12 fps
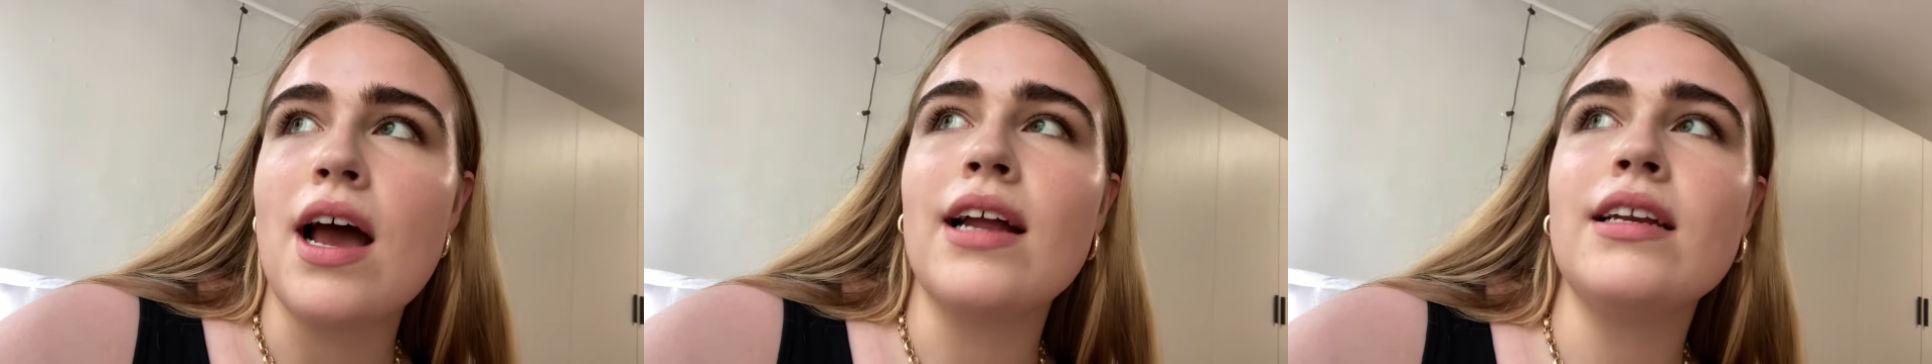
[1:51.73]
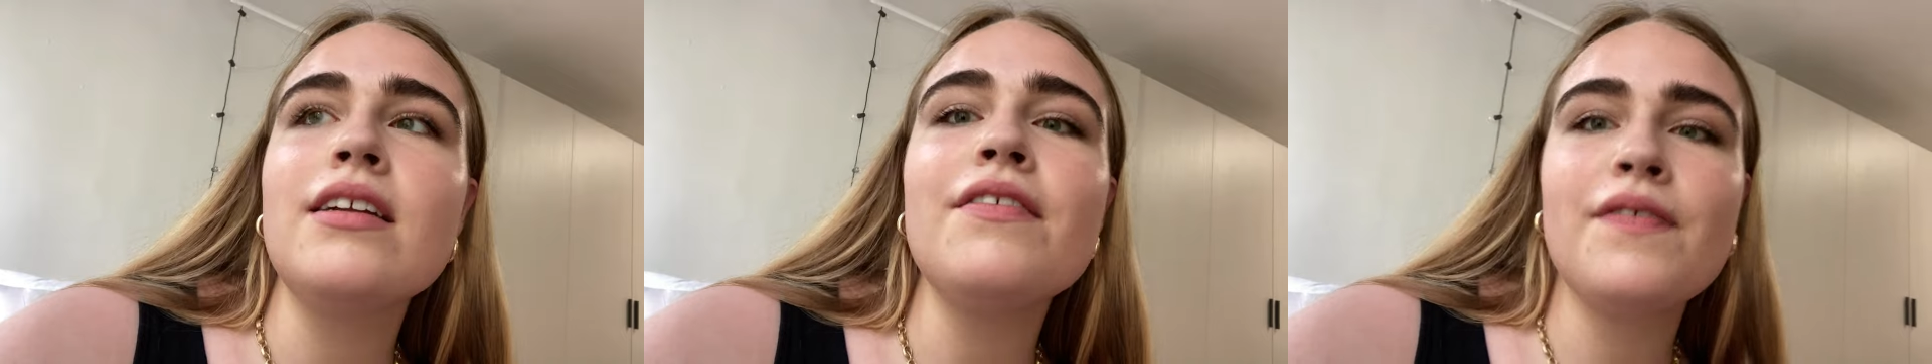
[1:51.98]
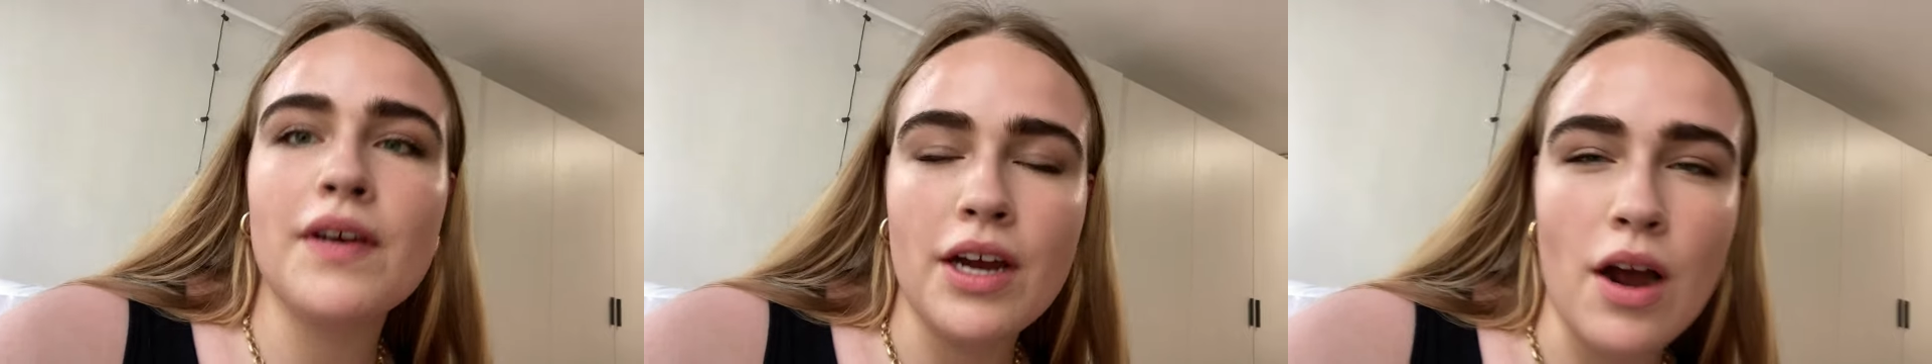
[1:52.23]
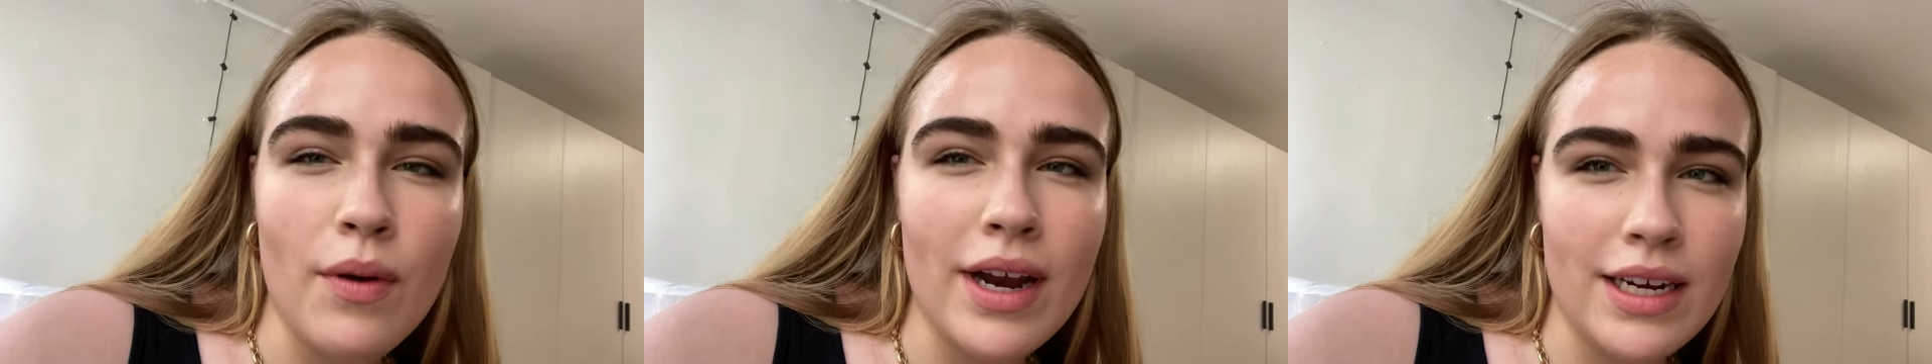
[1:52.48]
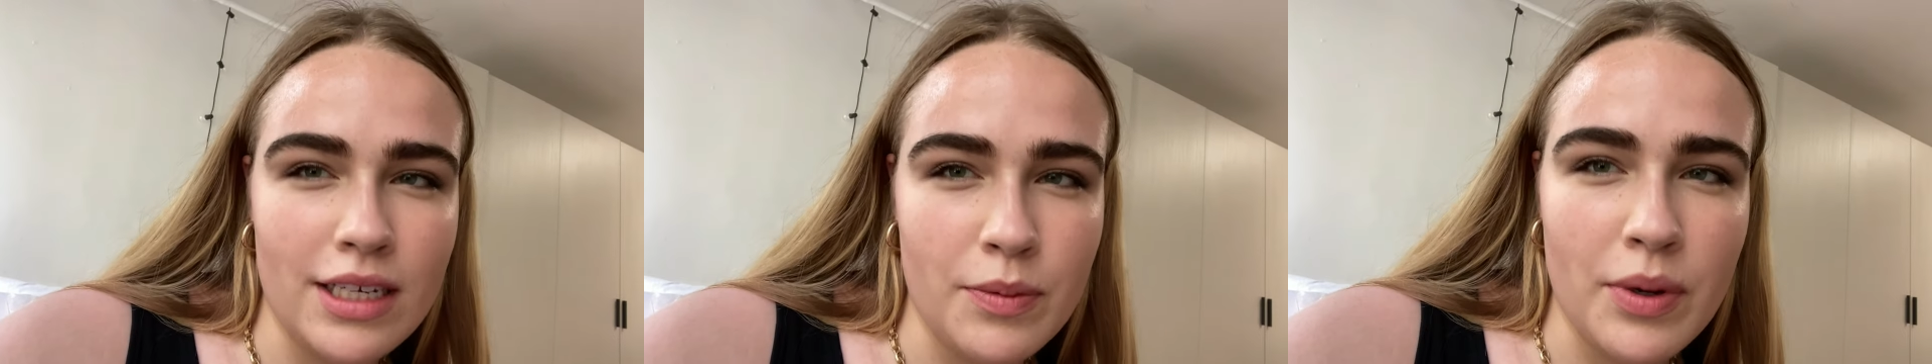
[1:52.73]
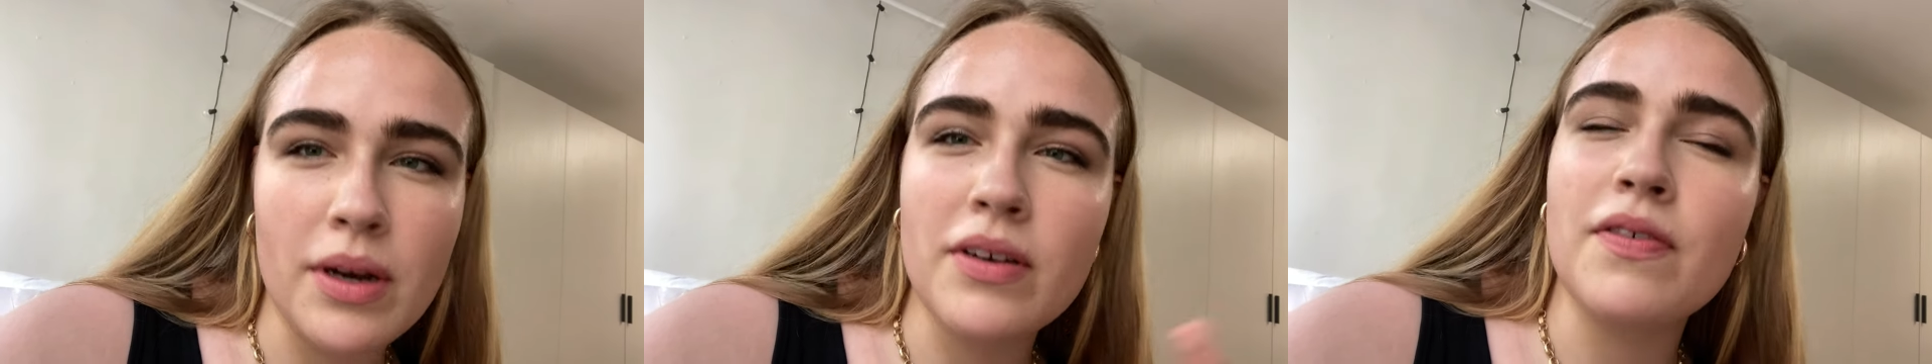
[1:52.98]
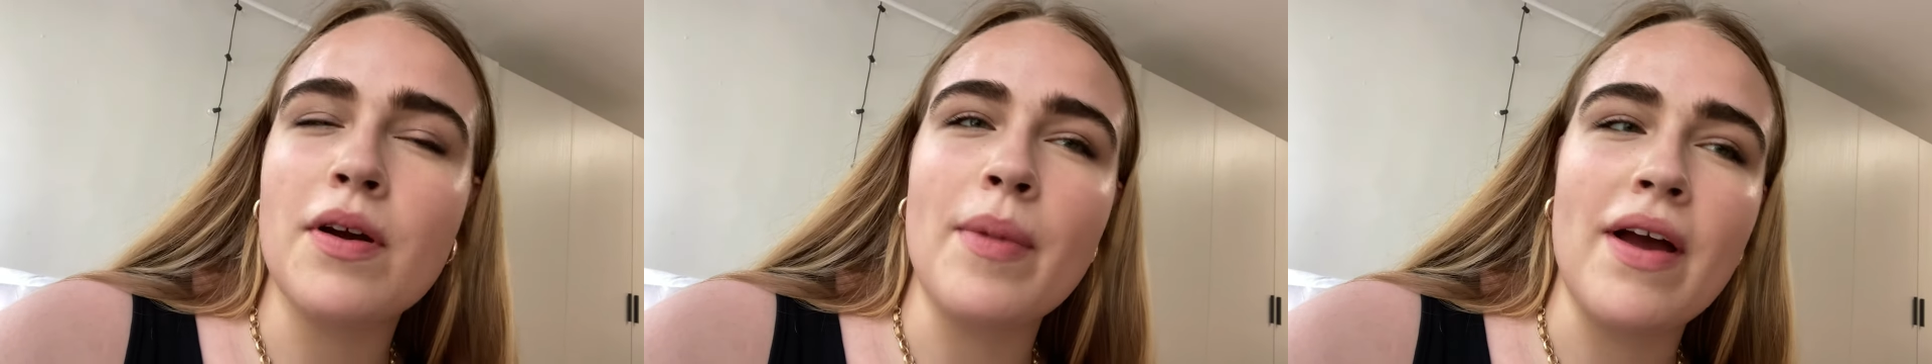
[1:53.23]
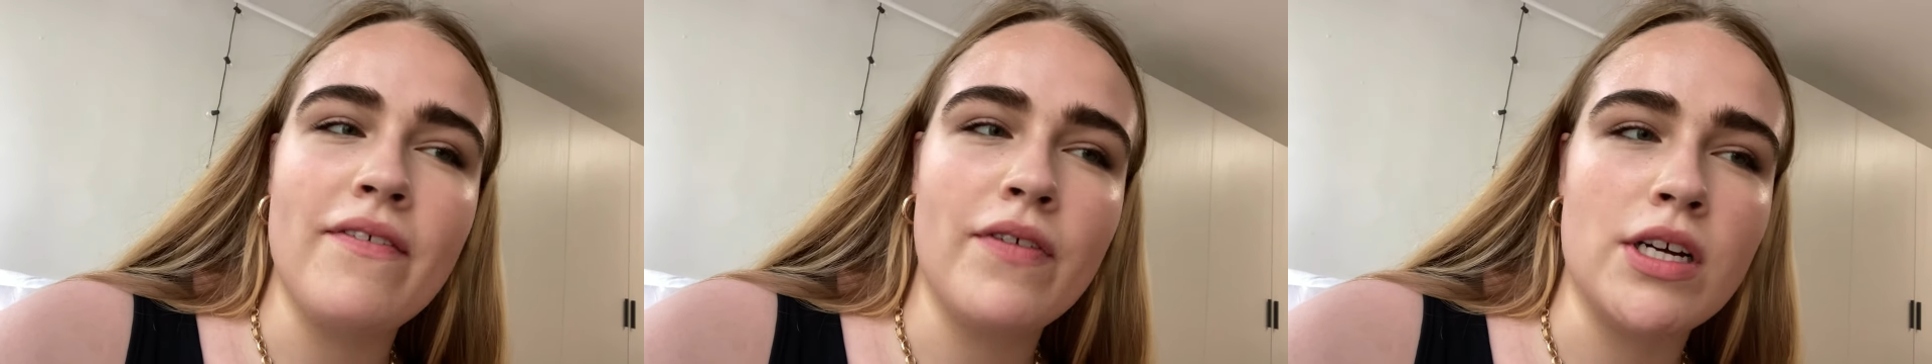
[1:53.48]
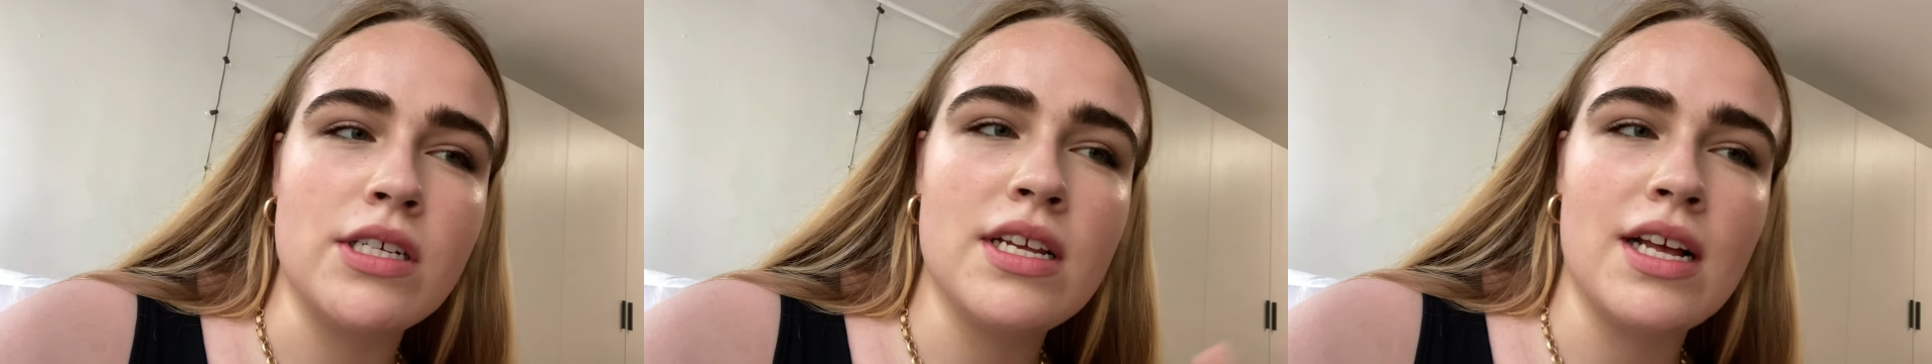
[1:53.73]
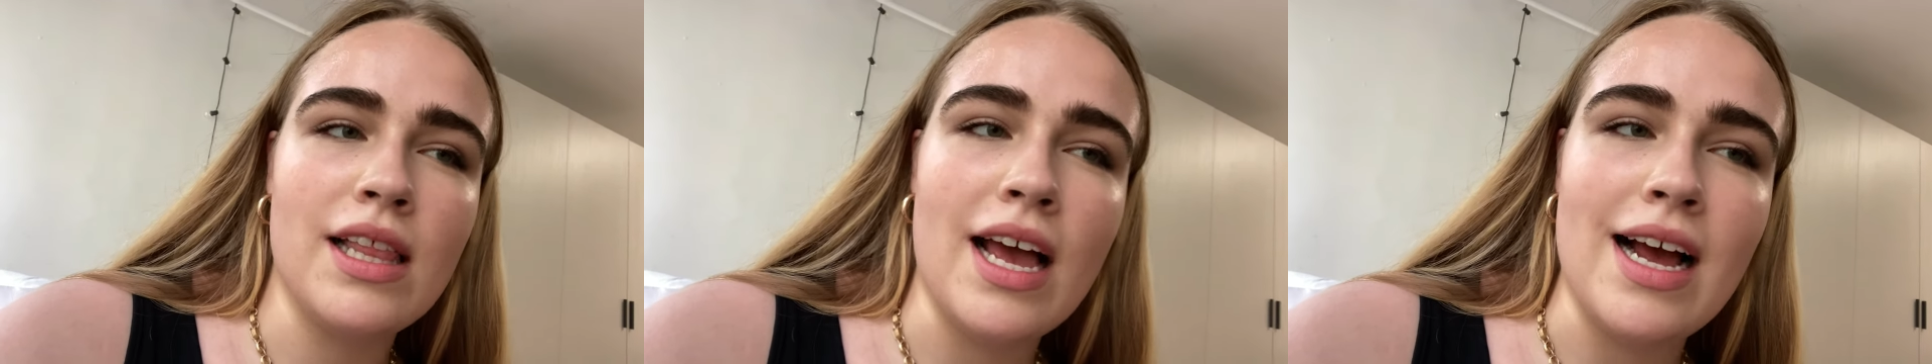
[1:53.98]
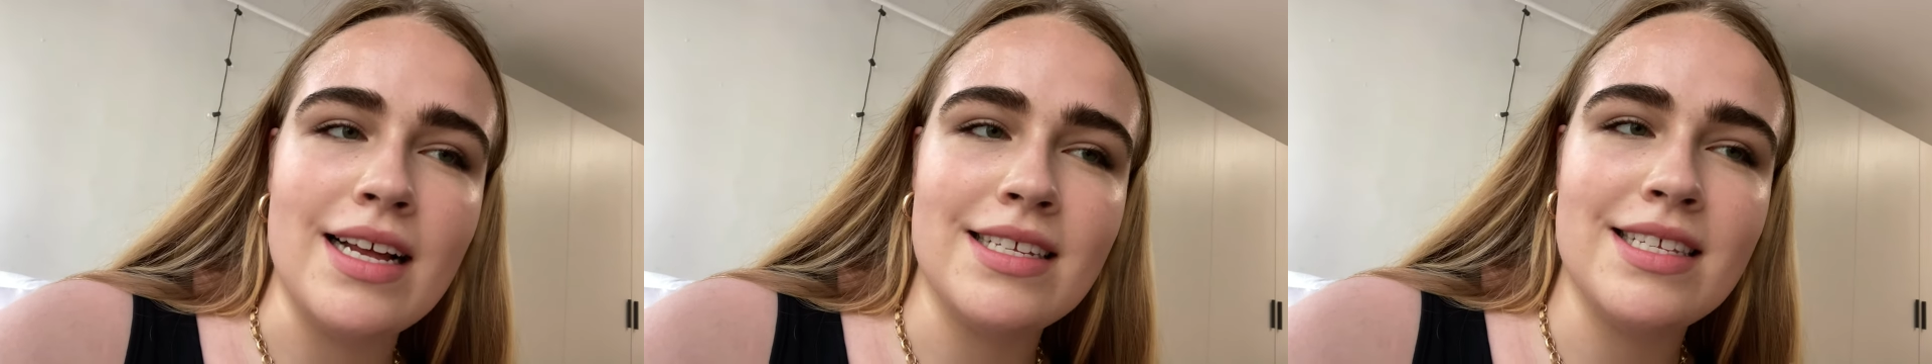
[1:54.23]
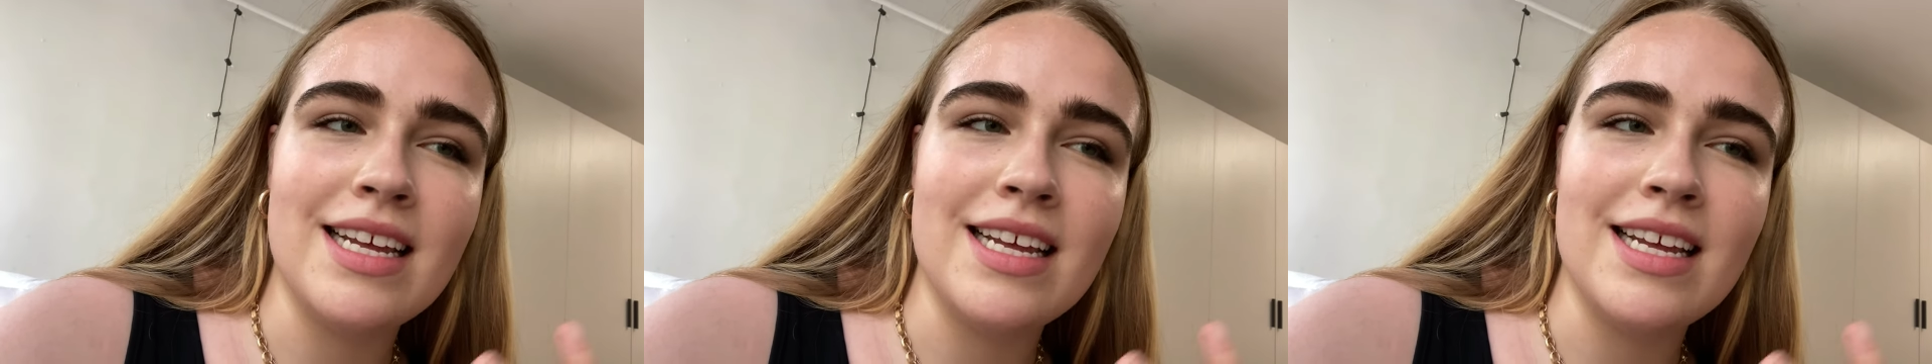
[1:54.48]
I need to figure out what I need to bring for my first class.